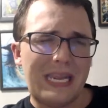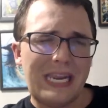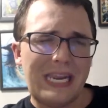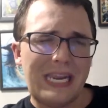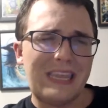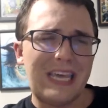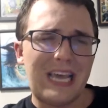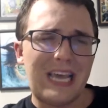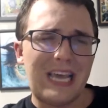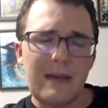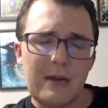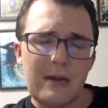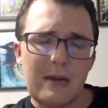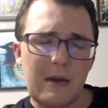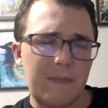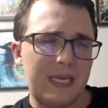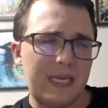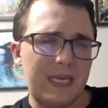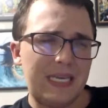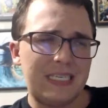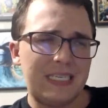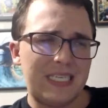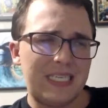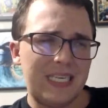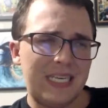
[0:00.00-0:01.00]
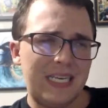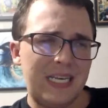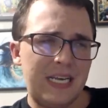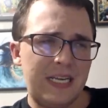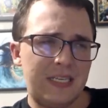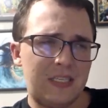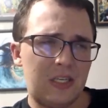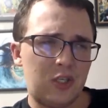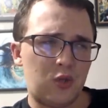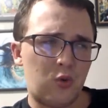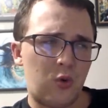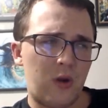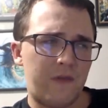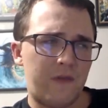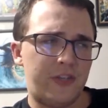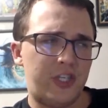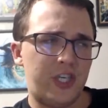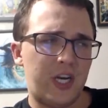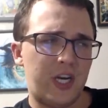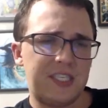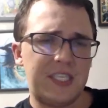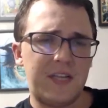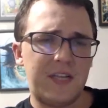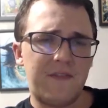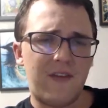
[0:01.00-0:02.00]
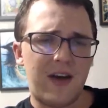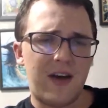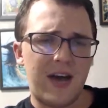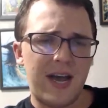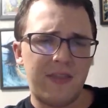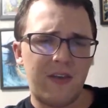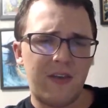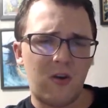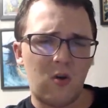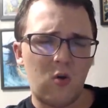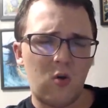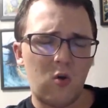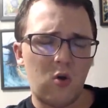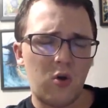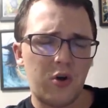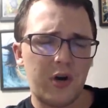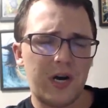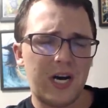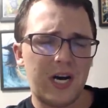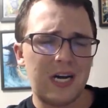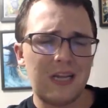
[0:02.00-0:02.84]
anything about PCs to sort of justify their whole